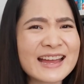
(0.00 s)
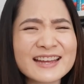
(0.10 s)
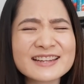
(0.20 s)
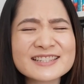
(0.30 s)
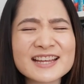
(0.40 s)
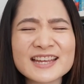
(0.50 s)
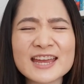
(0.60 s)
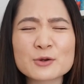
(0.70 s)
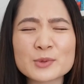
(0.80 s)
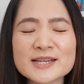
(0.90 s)
And I
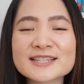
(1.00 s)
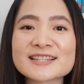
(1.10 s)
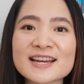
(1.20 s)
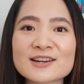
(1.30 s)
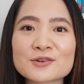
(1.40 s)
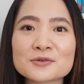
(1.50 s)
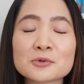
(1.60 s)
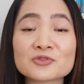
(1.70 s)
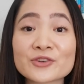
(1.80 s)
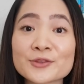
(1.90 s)
can't wait to
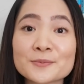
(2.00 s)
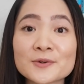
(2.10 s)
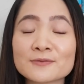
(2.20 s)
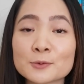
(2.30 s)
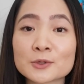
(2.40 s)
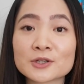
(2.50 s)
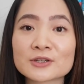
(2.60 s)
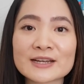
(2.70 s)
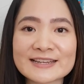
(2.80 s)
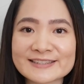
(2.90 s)
tackle Rhythm of
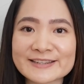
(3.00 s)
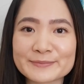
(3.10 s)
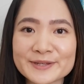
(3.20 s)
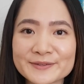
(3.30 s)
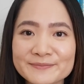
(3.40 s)
War ASAP.